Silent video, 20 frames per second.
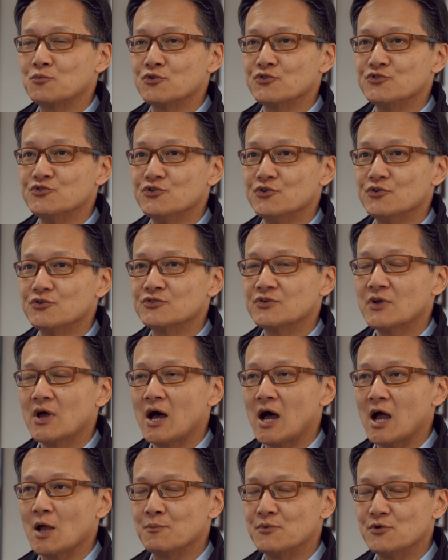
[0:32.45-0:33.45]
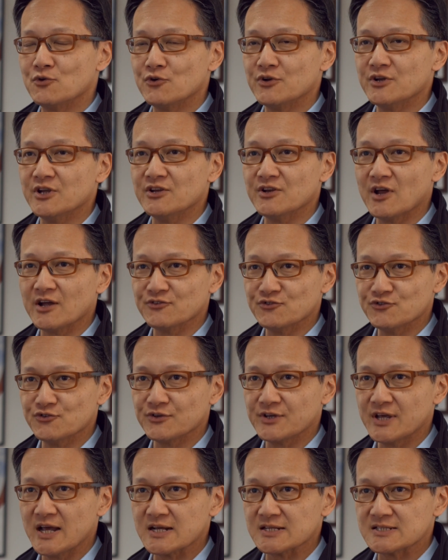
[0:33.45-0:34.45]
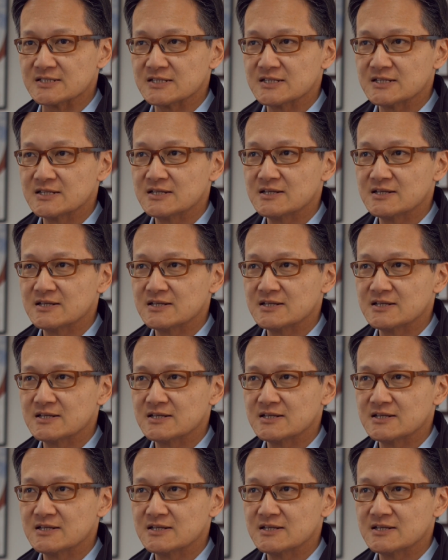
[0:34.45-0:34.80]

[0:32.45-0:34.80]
produces high purity nitrogen gas.